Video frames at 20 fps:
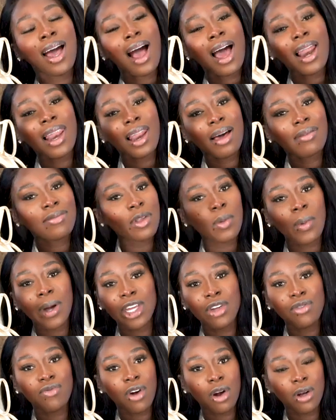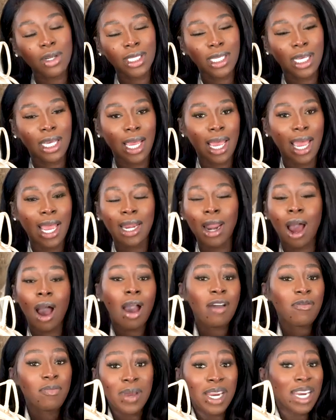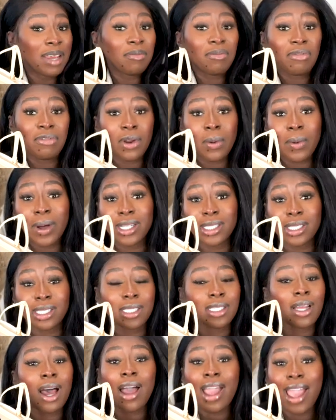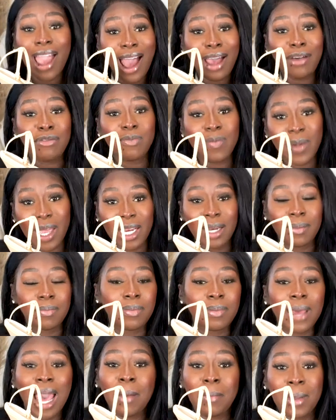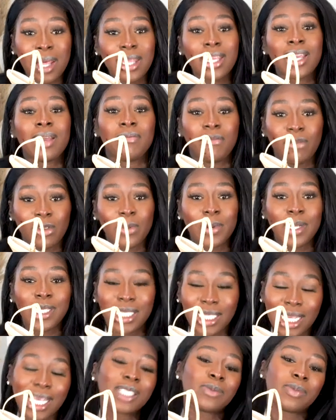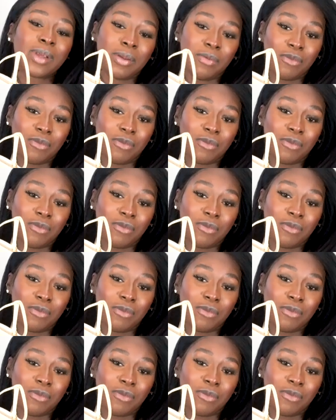I love the way you rocked it. And I've been influenced. I have been. Emma the influencer has been